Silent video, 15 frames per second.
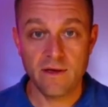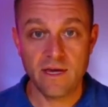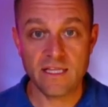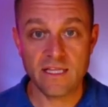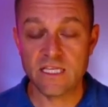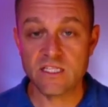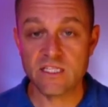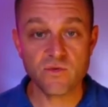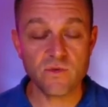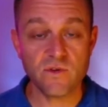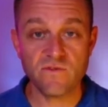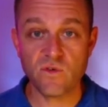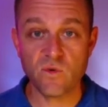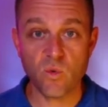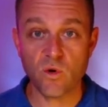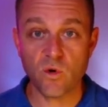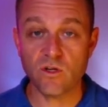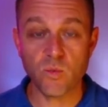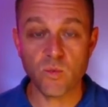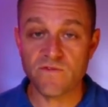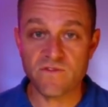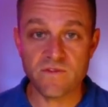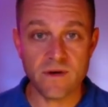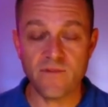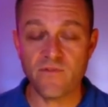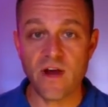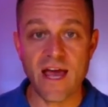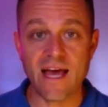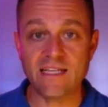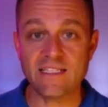in the history of the world we've never
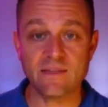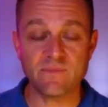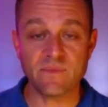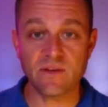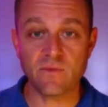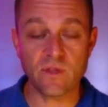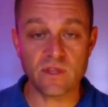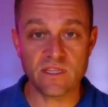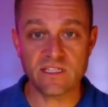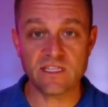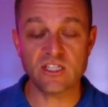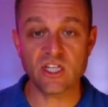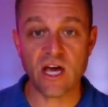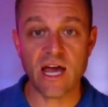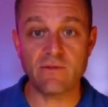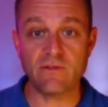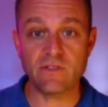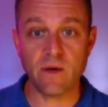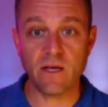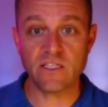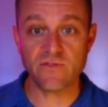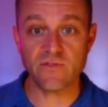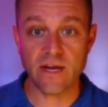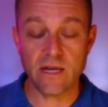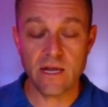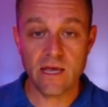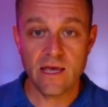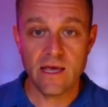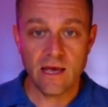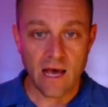had something with such a high response rate
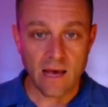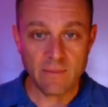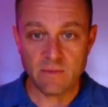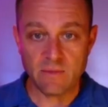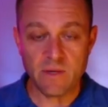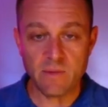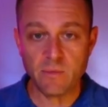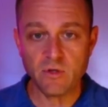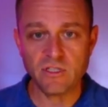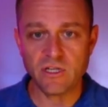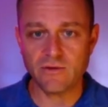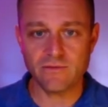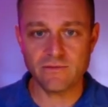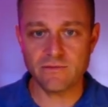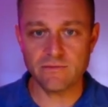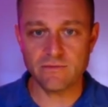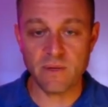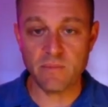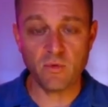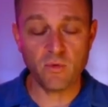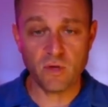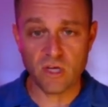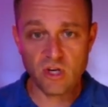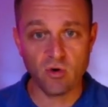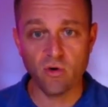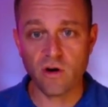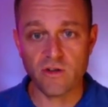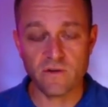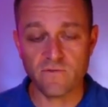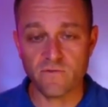i mean people don't people will ignore
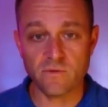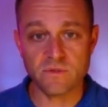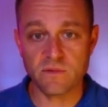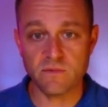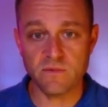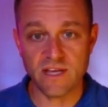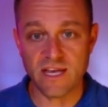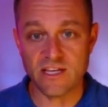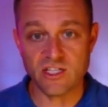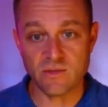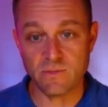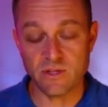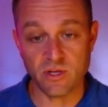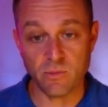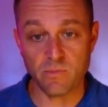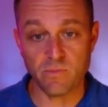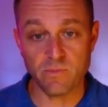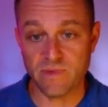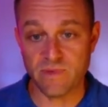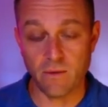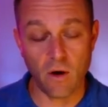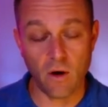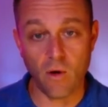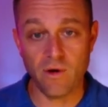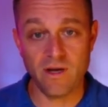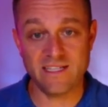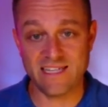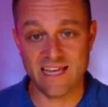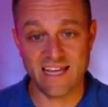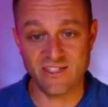other forms of communication but they're they
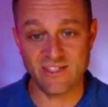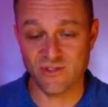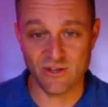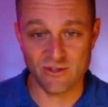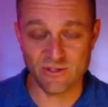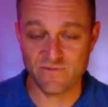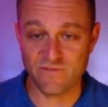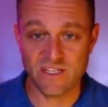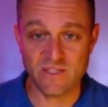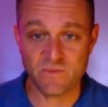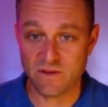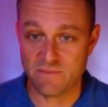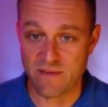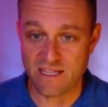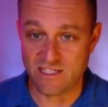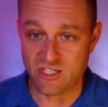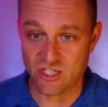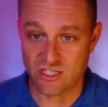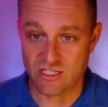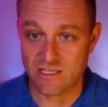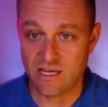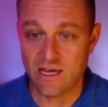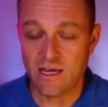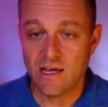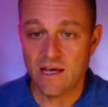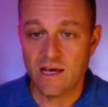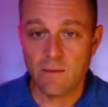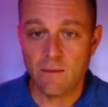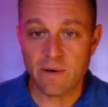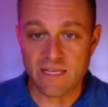always answer those facebook messages
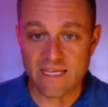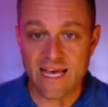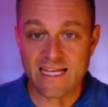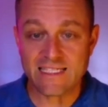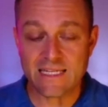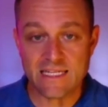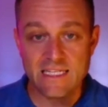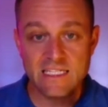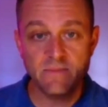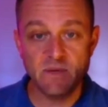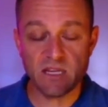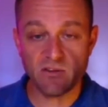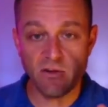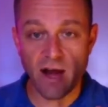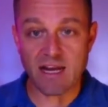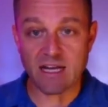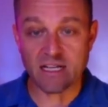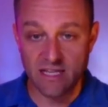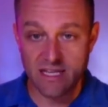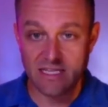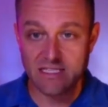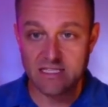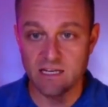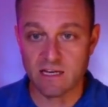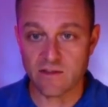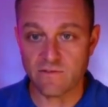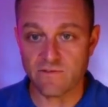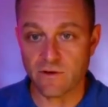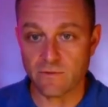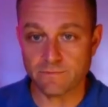but yes it needs to be in writing so they can see it on their
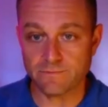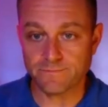phone